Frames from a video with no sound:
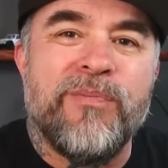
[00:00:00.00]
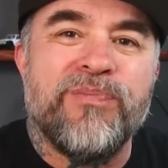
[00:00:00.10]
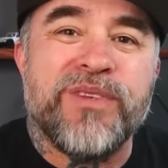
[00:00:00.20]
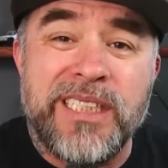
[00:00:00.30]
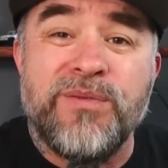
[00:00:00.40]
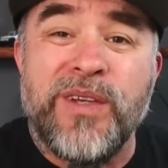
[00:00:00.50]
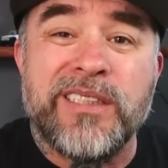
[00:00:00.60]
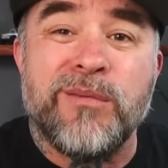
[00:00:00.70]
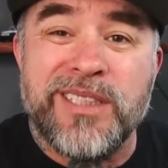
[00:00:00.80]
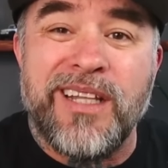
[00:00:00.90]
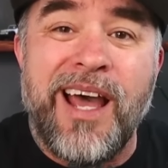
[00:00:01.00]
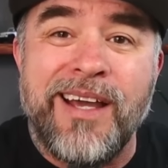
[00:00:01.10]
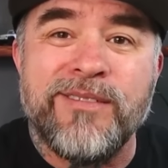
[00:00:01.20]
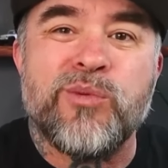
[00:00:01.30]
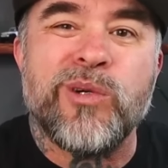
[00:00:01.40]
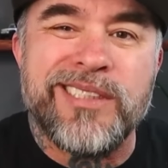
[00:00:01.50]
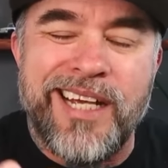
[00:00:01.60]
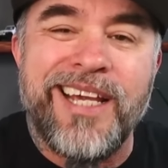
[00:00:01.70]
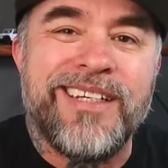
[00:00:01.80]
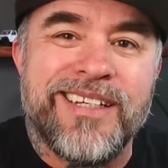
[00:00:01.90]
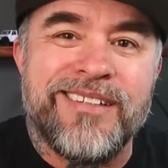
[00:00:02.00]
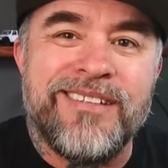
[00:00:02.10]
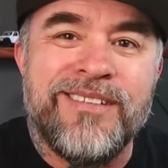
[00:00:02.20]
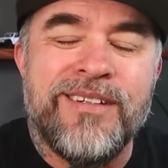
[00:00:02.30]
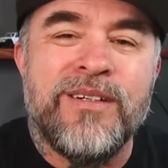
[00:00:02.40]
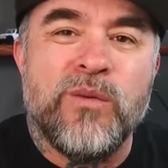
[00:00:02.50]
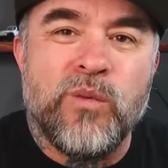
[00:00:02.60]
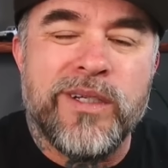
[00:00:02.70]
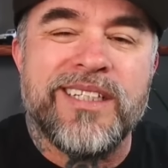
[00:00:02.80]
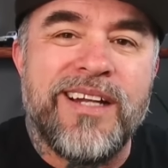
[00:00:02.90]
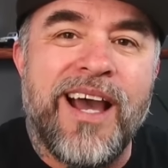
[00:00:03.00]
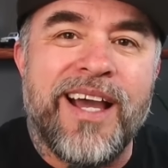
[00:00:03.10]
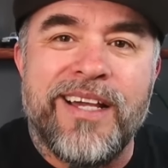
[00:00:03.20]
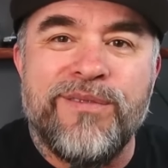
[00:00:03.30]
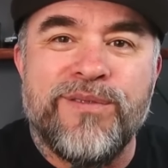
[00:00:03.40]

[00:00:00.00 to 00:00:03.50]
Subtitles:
these victims' lives were taken with a knife.